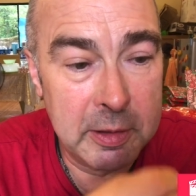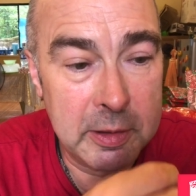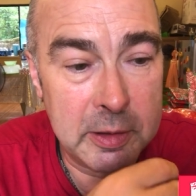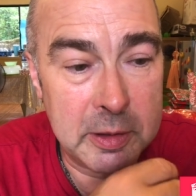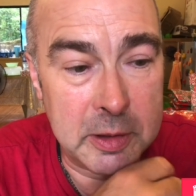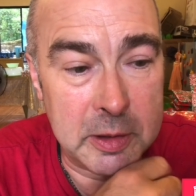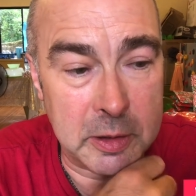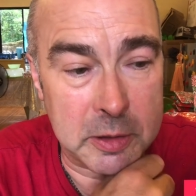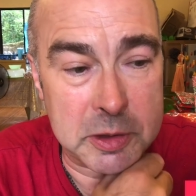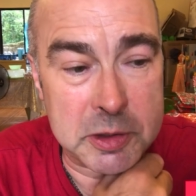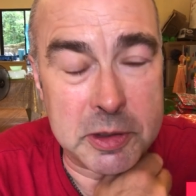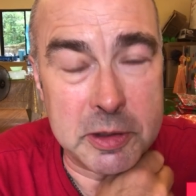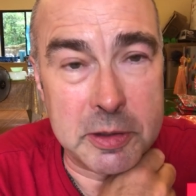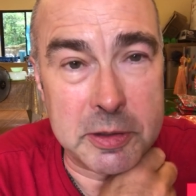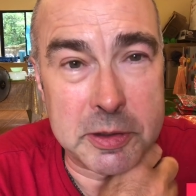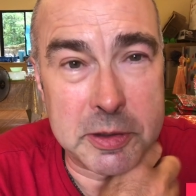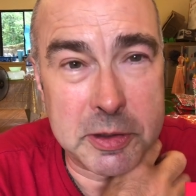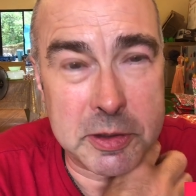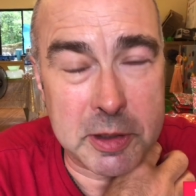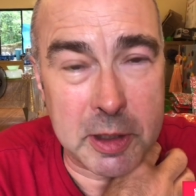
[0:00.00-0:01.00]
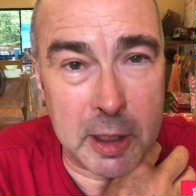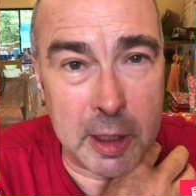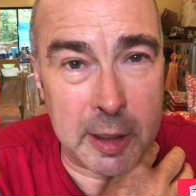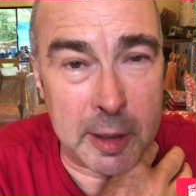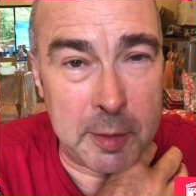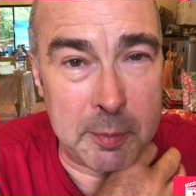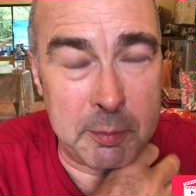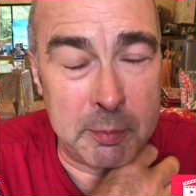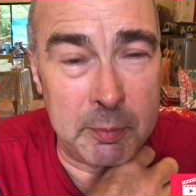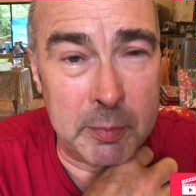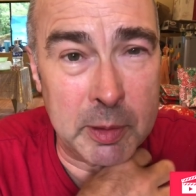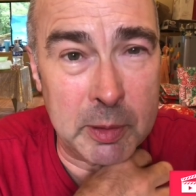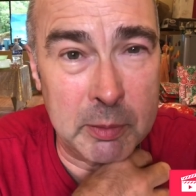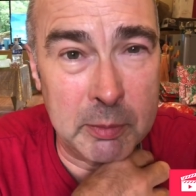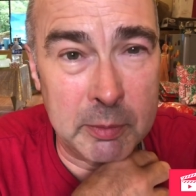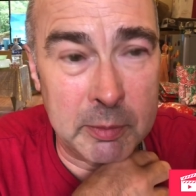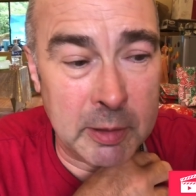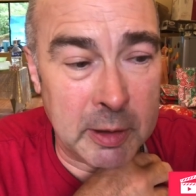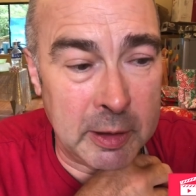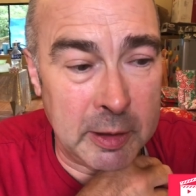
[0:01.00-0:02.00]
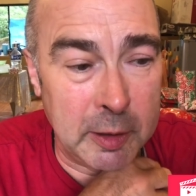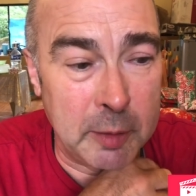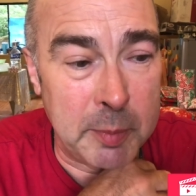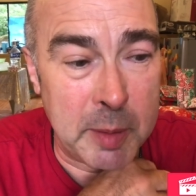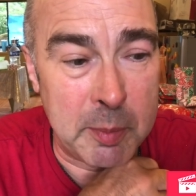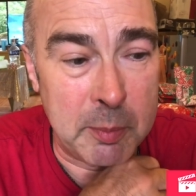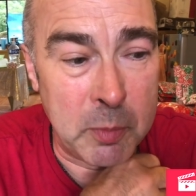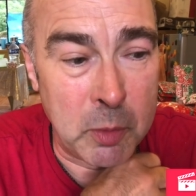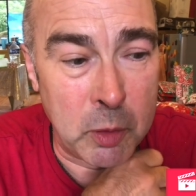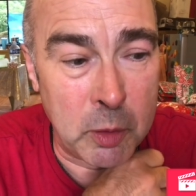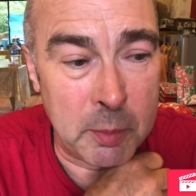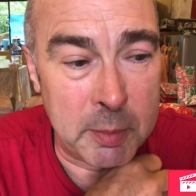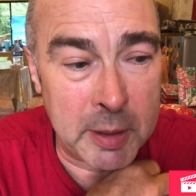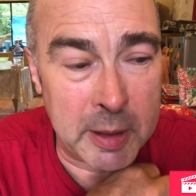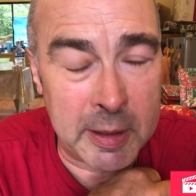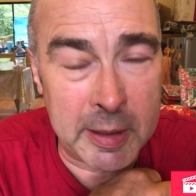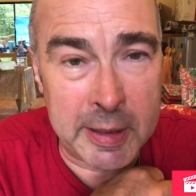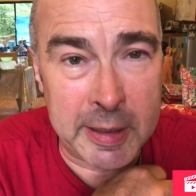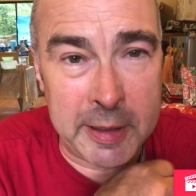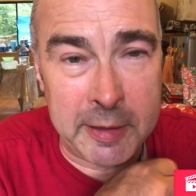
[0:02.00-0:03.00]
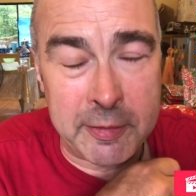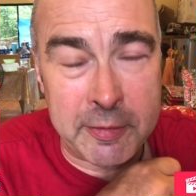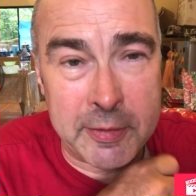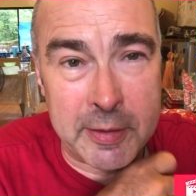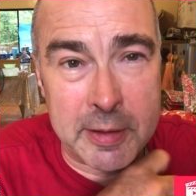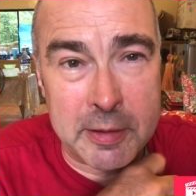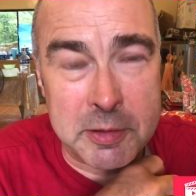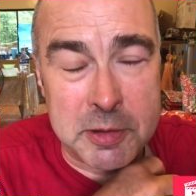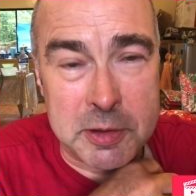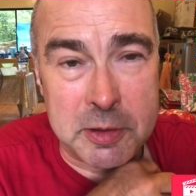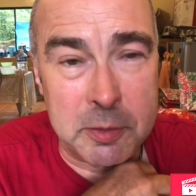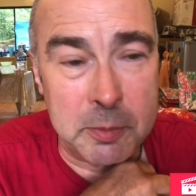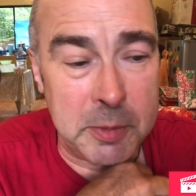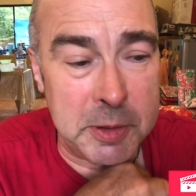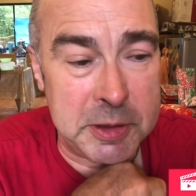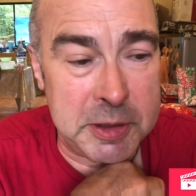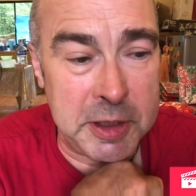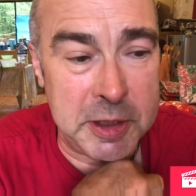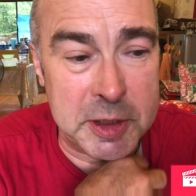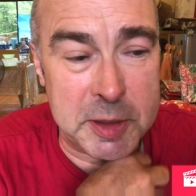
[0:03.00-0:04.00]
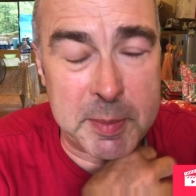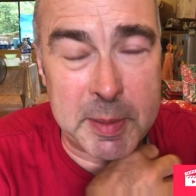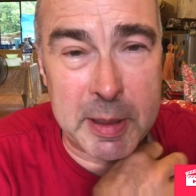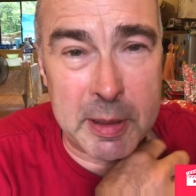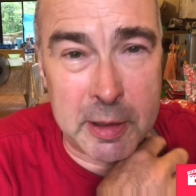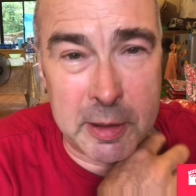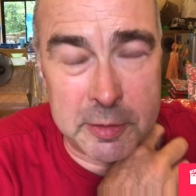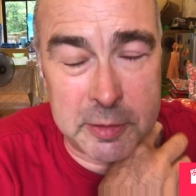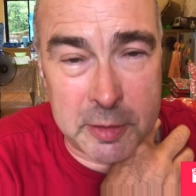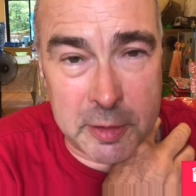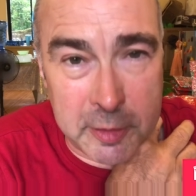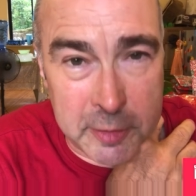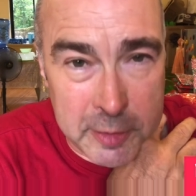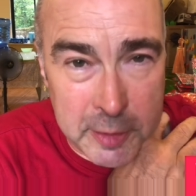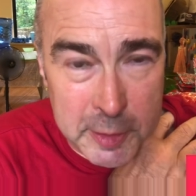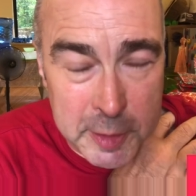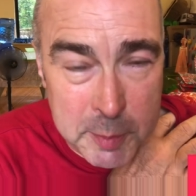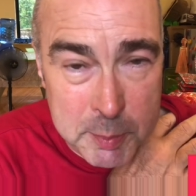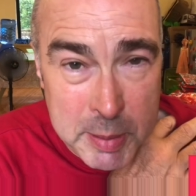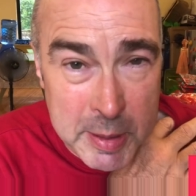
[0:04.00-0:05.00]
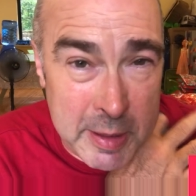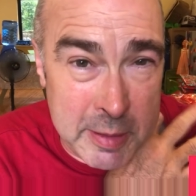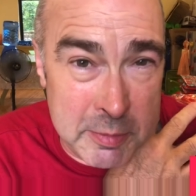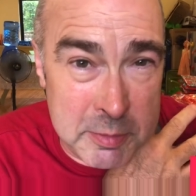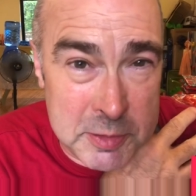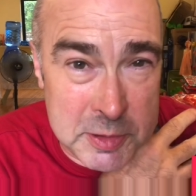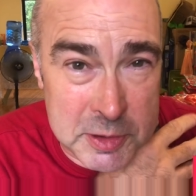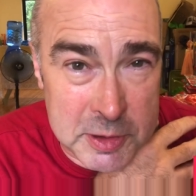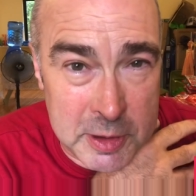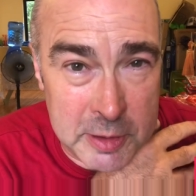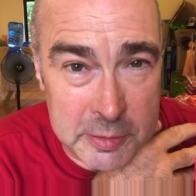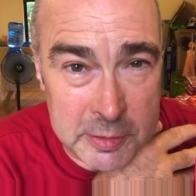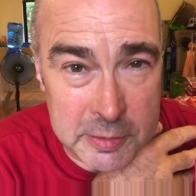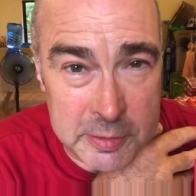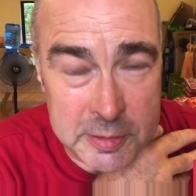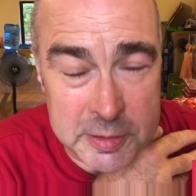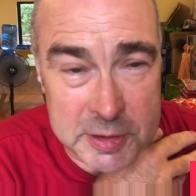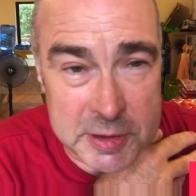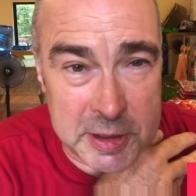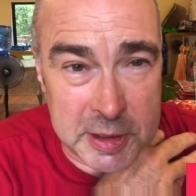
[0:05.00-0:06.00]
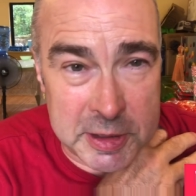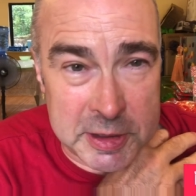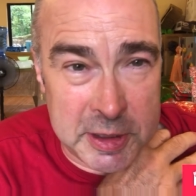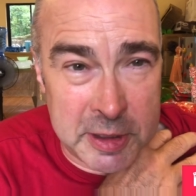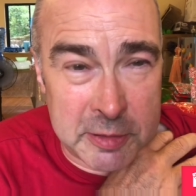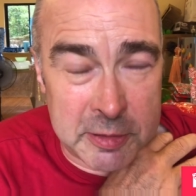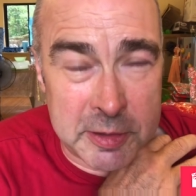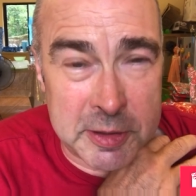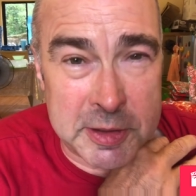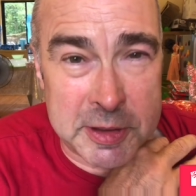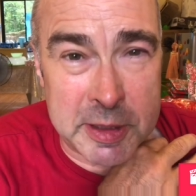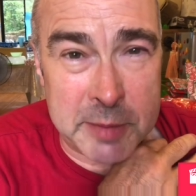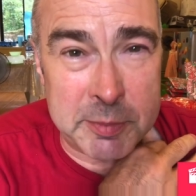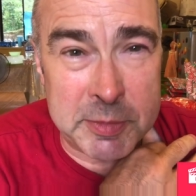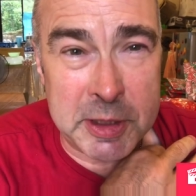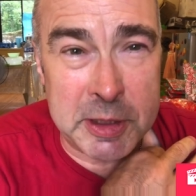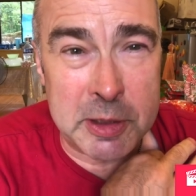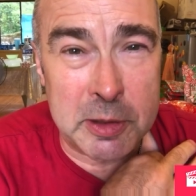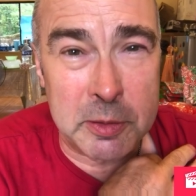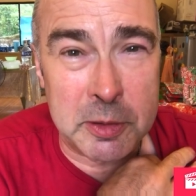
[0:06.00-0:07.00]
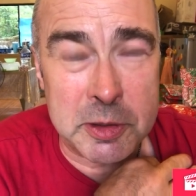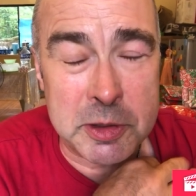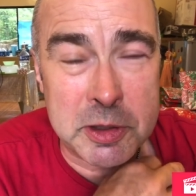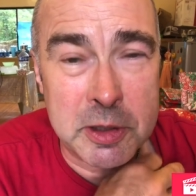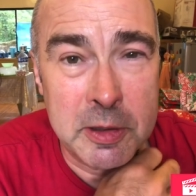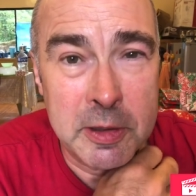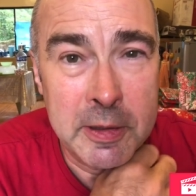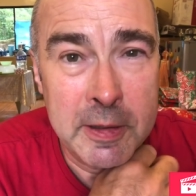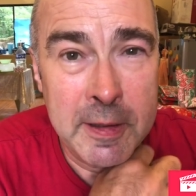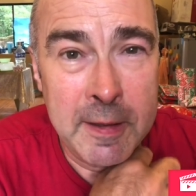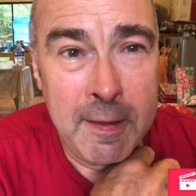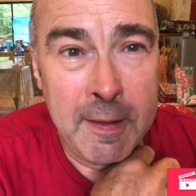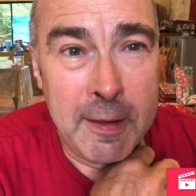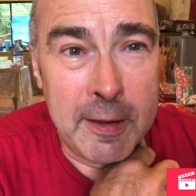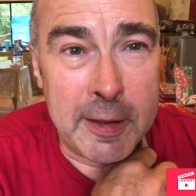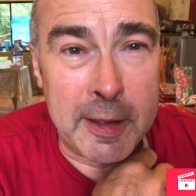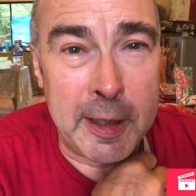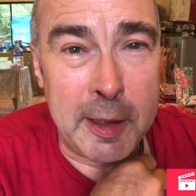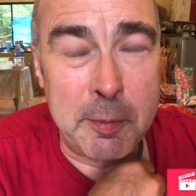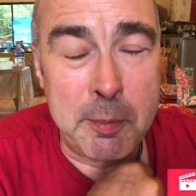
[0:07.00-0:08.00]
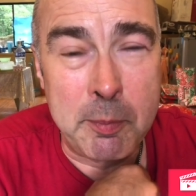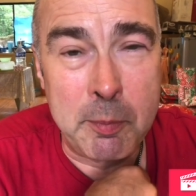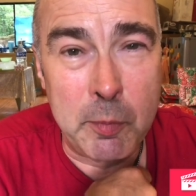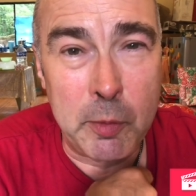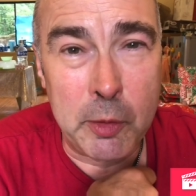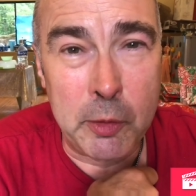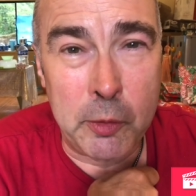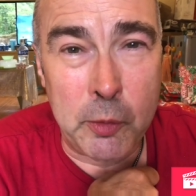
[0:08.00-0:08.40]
cost us a little bit more, but 8,000, which is about £130, $160, $170.